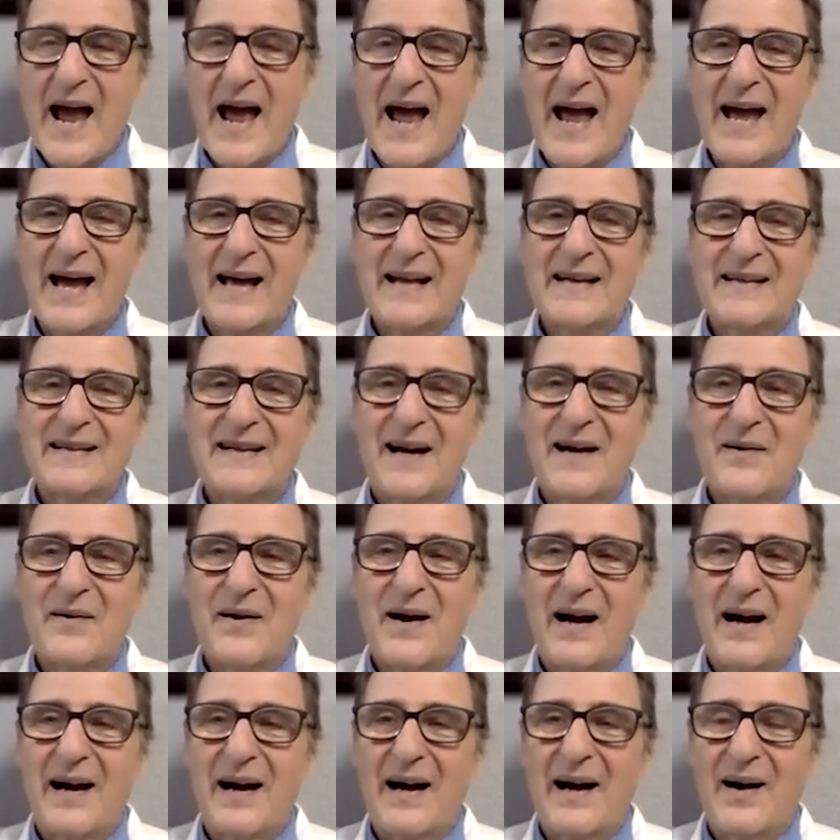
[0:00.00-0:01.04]
And uh,
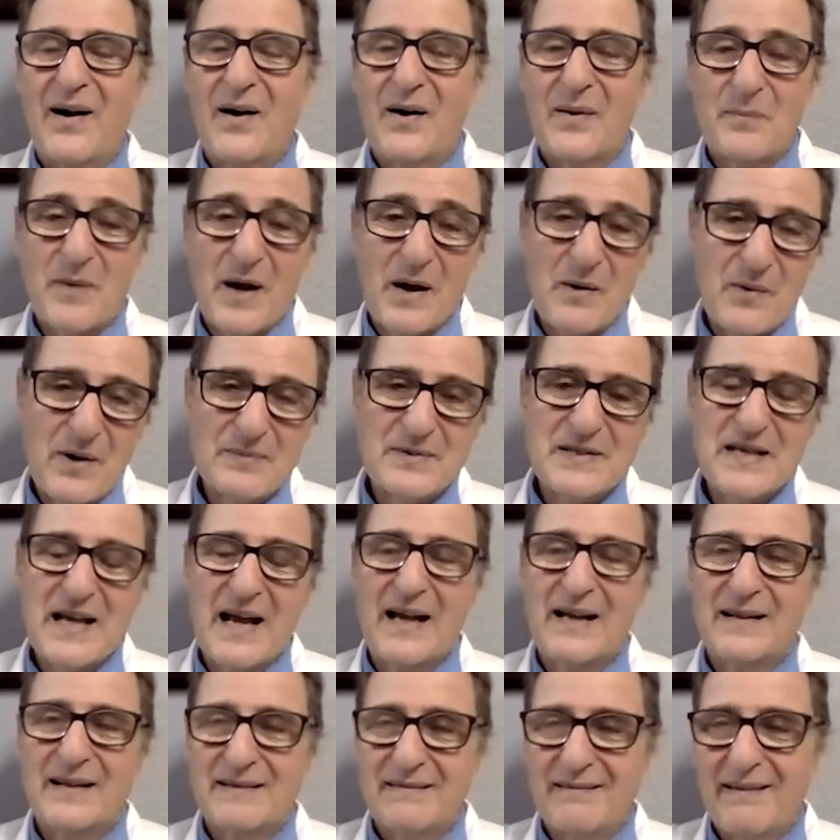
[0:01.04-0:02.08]
on my
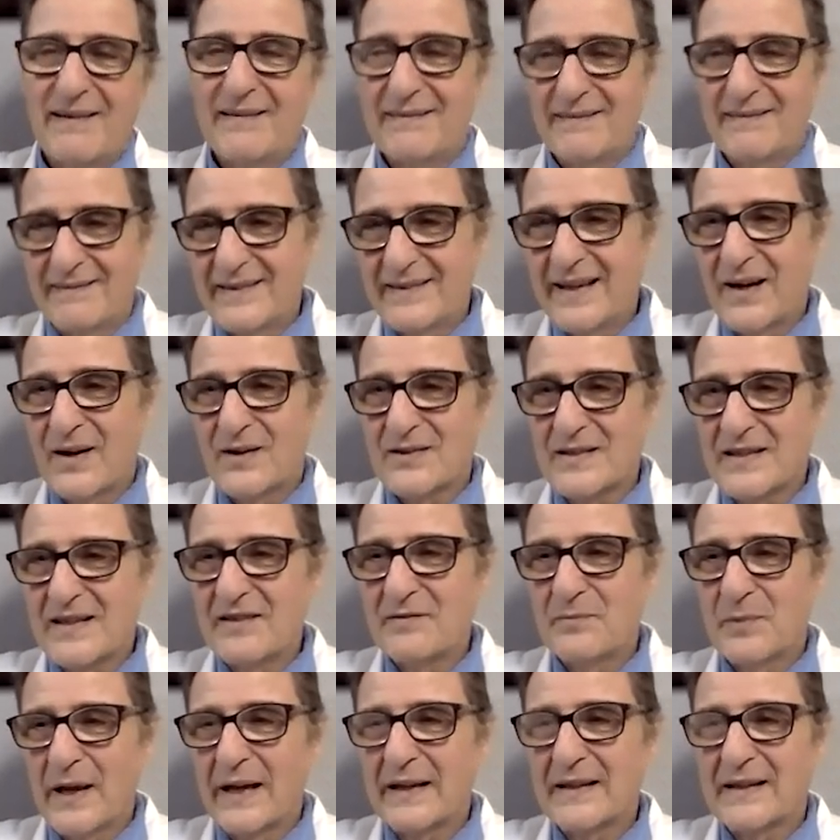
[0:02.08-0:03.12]
website,
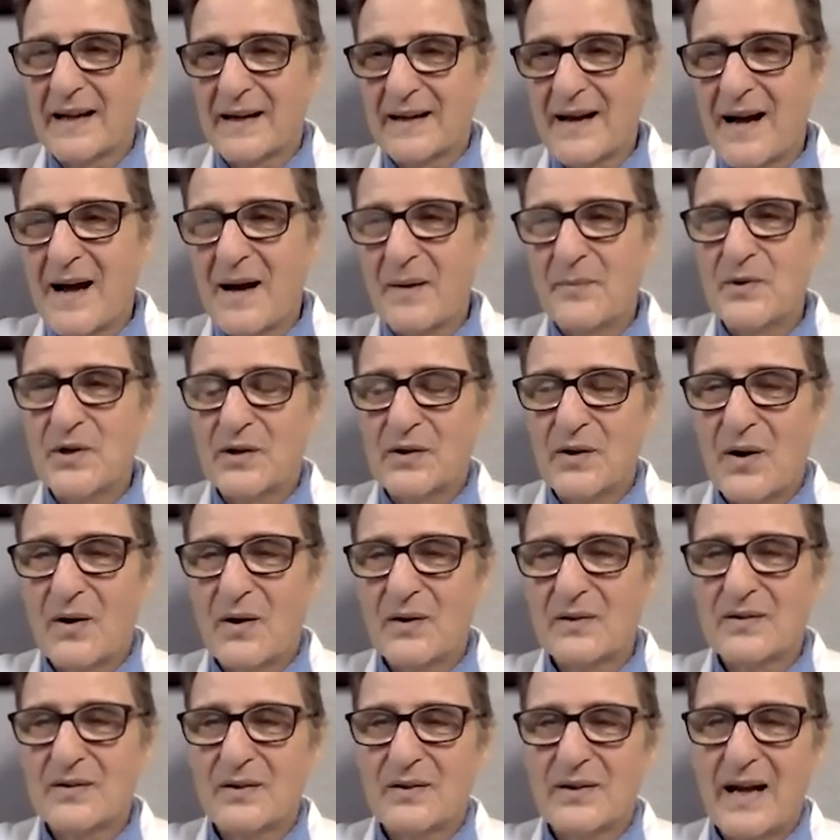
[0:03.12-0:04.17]
drsteveblake.com, you can
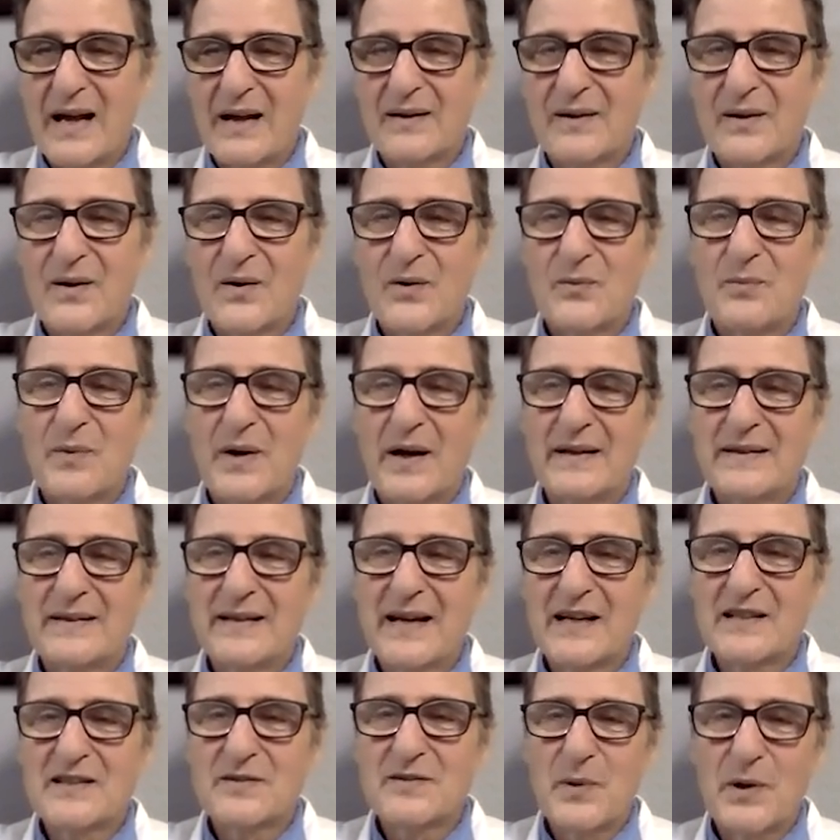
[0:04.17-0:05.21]
also download my
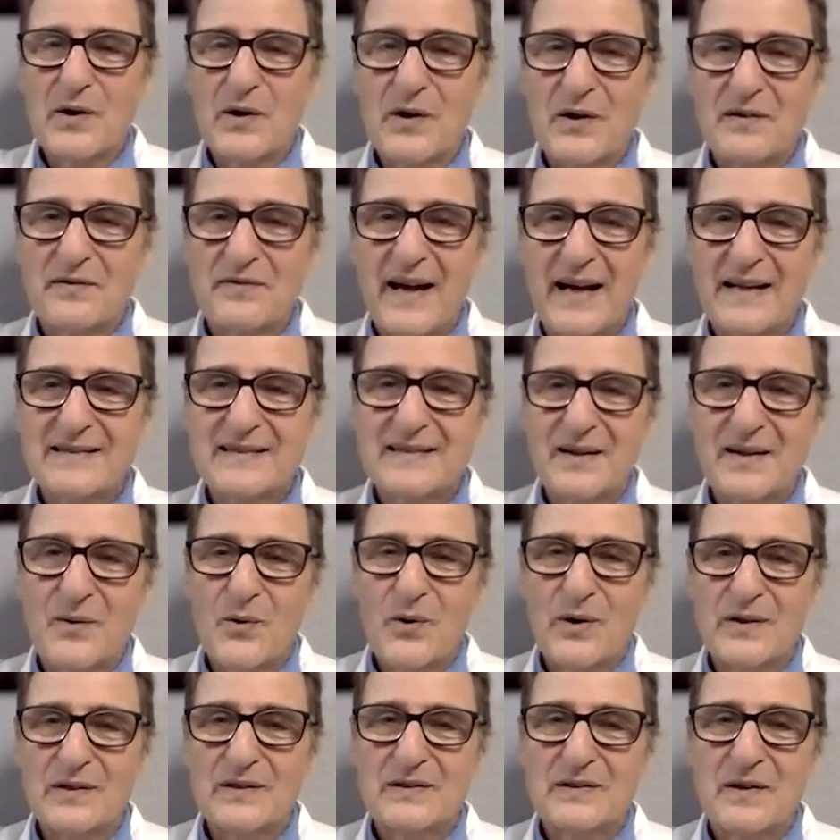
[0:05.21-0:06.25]
textbook on fats and
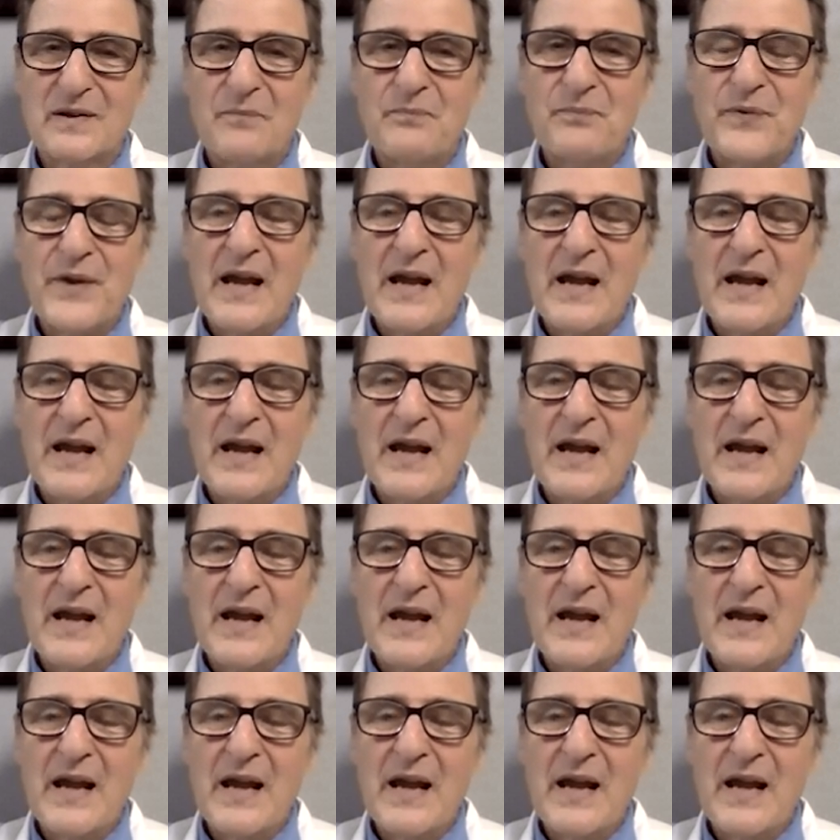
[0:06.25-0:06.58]
oils.